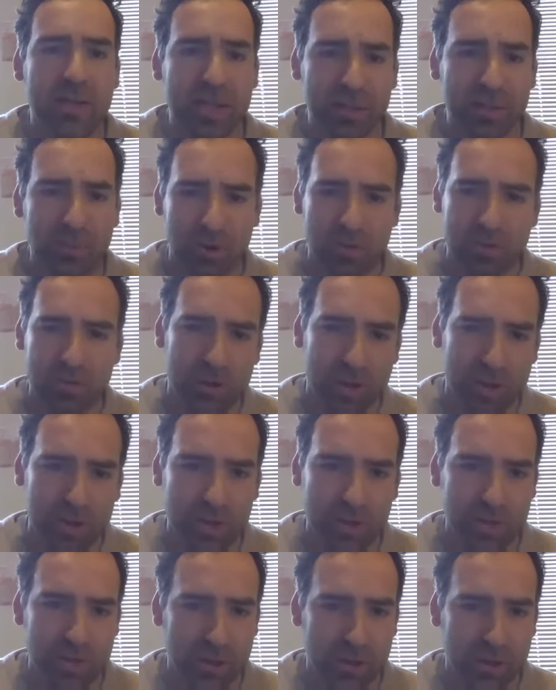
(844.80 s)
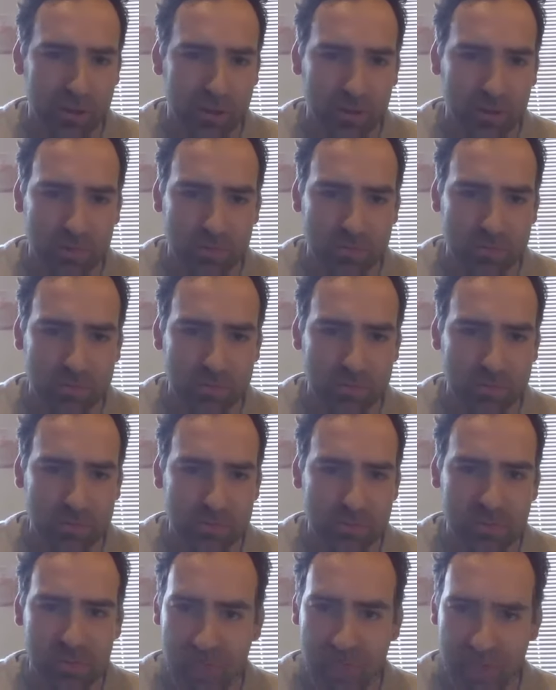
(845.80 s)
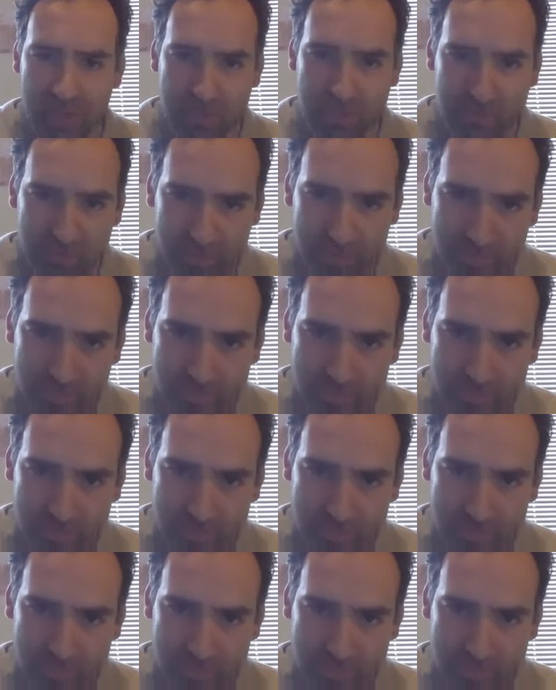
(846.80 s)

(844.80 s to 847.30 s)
they might find out the whole scheme.